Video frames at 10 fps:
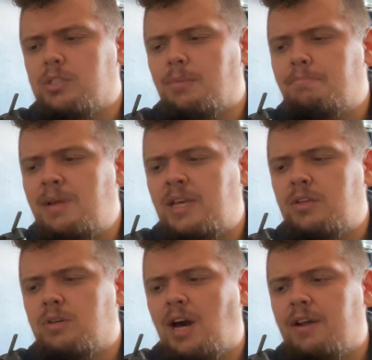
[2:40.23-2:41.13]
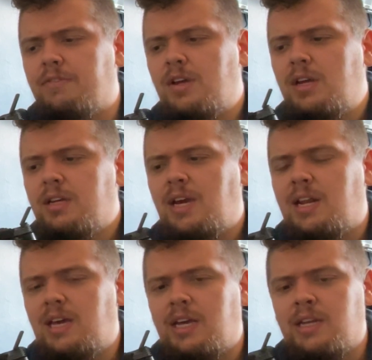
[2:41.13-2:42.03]
the minute you kind of get
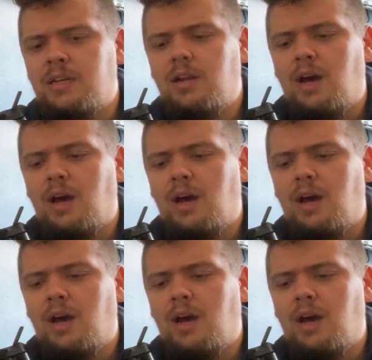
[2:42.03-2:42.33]
it in,